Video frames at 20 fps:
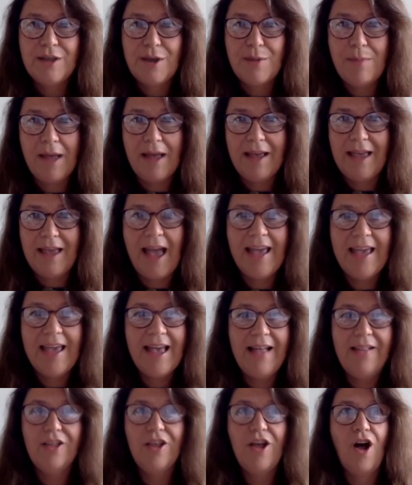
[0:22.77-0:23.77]
So my
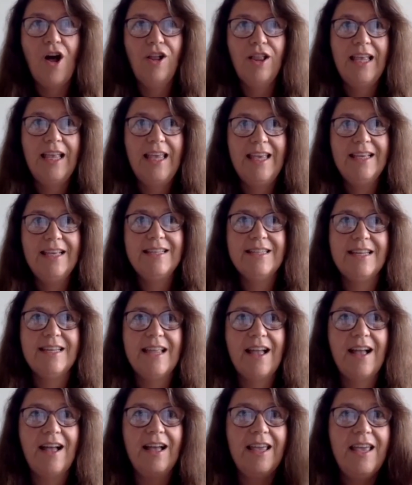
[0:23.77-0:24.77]
AL colleagues
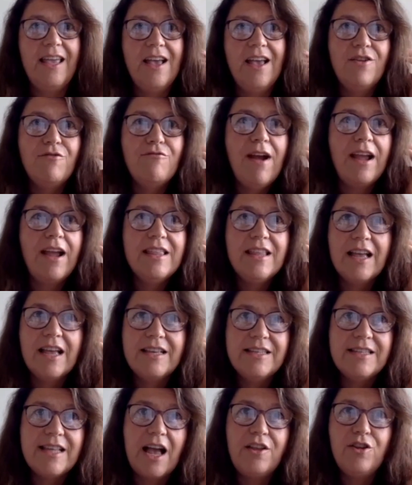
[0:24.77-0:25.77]
and I
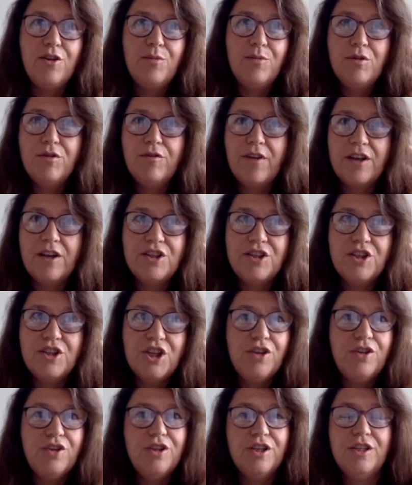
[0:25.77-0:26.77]
recognised that a number of our
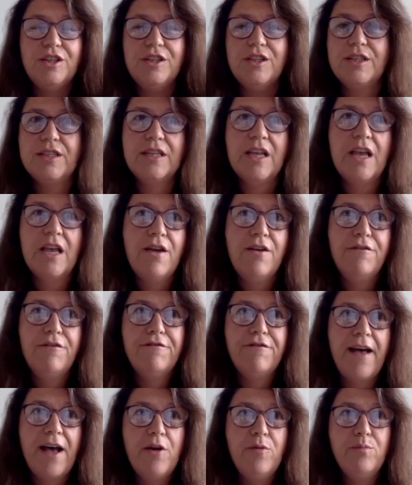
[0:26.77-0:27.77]
students
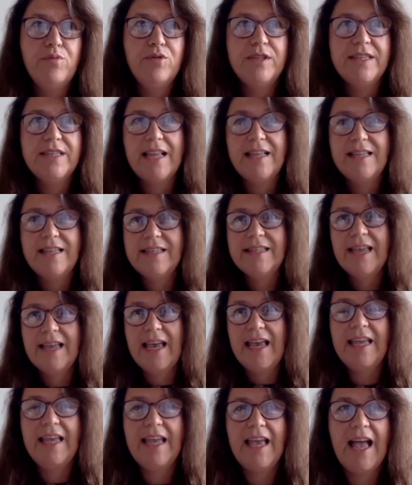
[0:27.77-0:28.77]
found
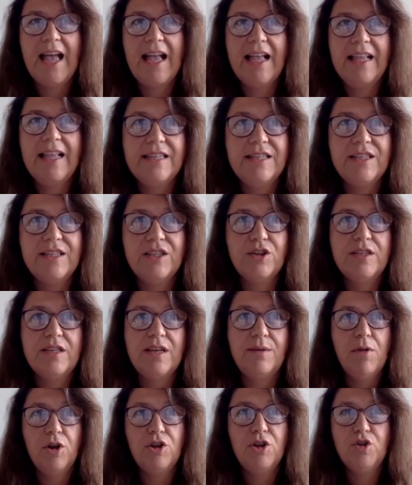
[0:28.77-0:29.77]
presenting and
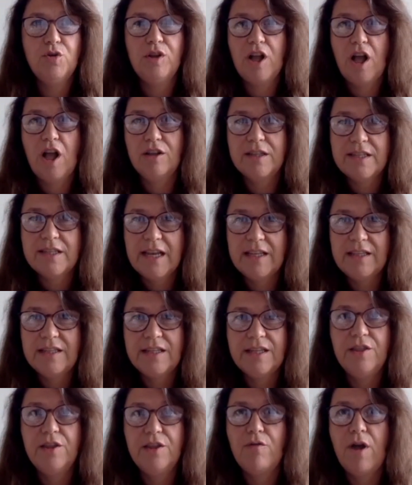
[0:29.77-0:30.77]
discussing module
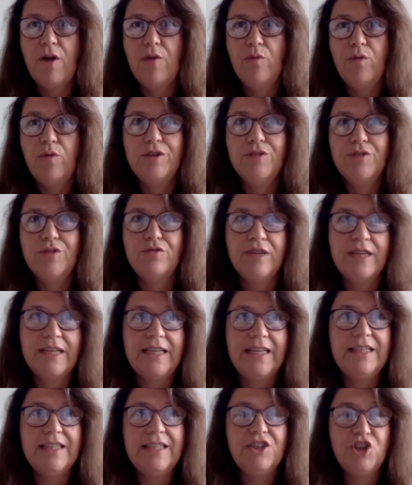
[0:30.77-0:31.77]
content in their own words
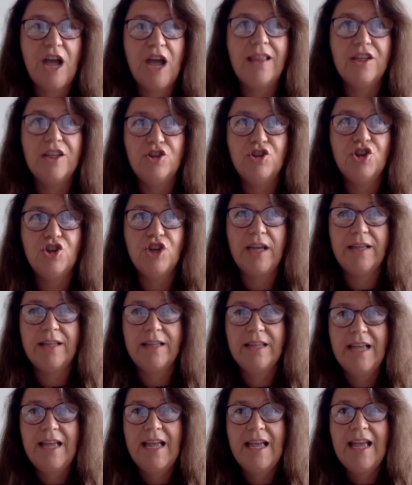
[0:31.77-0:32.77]
really
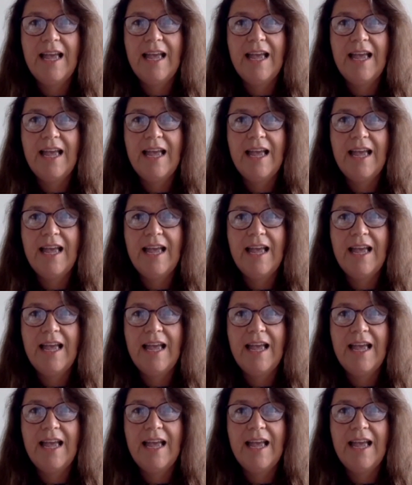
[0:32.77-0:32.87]
challenging.